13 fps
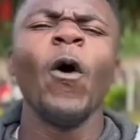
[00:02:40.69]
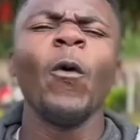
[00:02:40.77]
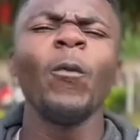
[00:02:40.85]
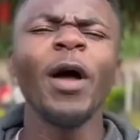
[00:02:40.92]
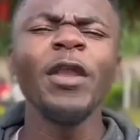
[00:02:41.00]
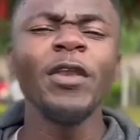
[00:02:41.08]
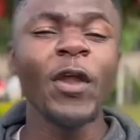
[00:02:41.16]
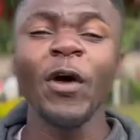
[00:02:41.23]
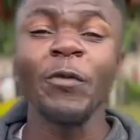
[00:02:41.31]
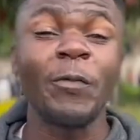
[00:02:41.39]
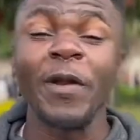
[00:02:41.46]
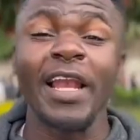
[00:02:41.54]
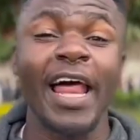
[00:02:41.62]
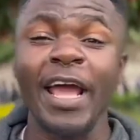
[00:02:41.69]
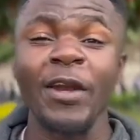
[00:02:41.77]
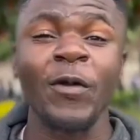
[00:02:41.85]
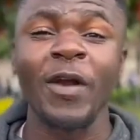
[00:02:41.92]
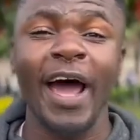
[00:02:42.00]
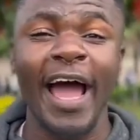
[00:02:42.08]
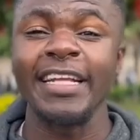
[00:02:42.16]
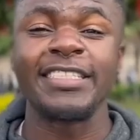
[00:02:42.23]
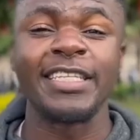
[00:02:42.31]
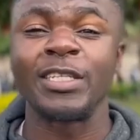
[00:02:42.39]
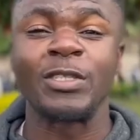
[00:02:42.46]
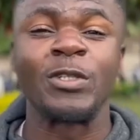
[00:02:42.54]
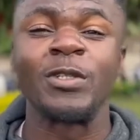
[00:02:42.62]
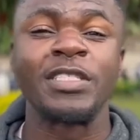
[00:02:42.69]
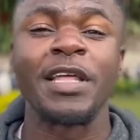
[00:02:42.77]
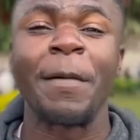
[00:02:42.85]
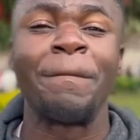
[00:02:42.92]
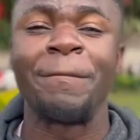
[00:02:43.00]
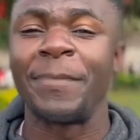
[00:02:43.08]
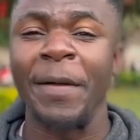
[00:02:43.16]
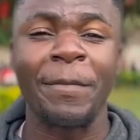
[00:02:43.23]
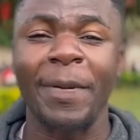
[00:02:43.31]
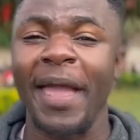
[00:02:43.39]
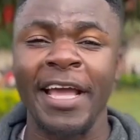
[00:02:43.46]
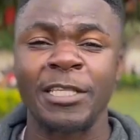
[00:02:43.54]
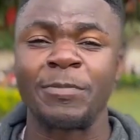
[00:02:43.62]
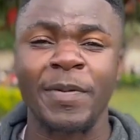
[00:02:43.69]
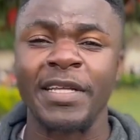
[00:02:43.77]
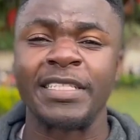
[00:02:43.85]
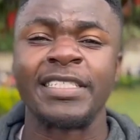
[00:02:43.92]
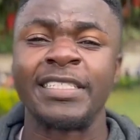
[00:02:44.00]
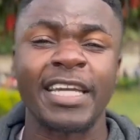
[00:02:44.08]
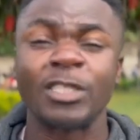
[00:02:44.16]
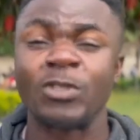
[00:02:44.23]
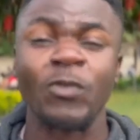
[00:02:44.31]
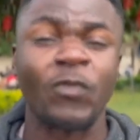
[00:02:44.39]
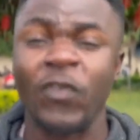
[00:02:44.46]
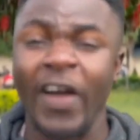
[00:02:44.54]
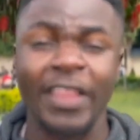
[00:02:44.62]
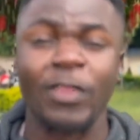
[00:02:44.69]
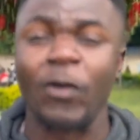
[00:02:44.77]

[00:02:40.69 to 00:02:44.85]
We're not relying on high-tech tools that beep experts just to find the